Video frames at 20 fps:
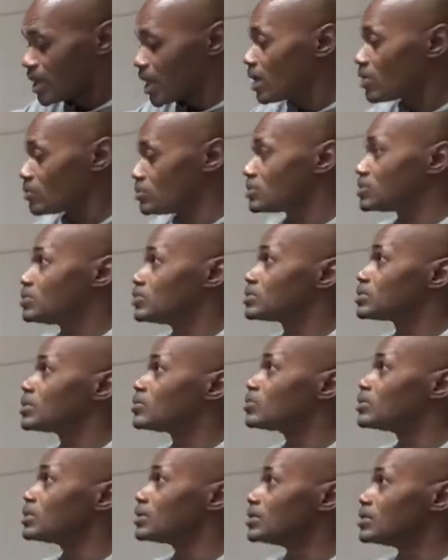I want to see what,
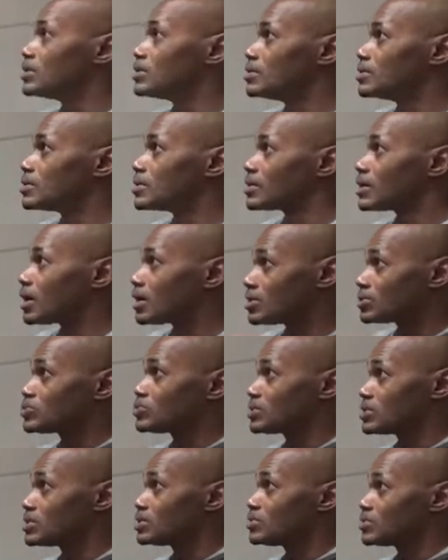the, what. I
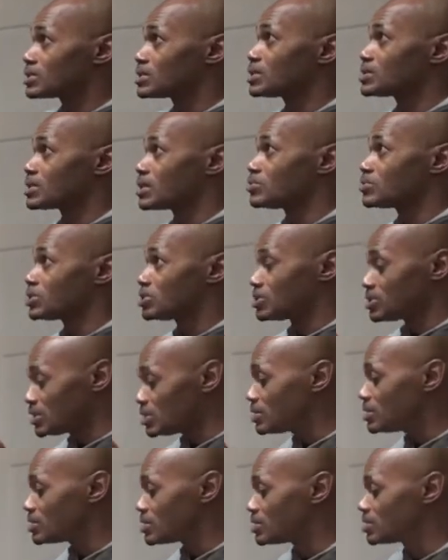just want to see what it tastes like with the
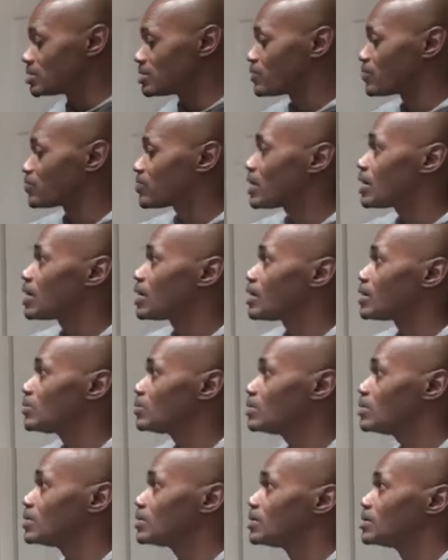cheese. This shit fire.
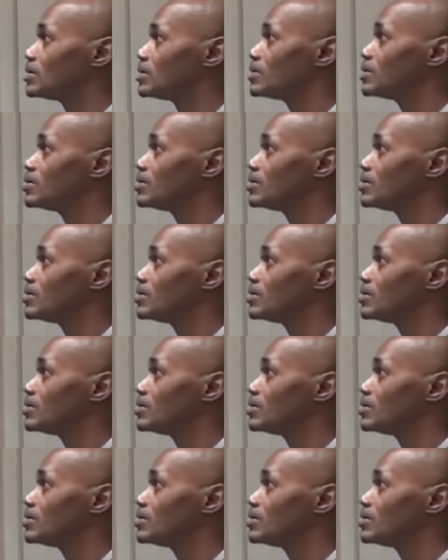What?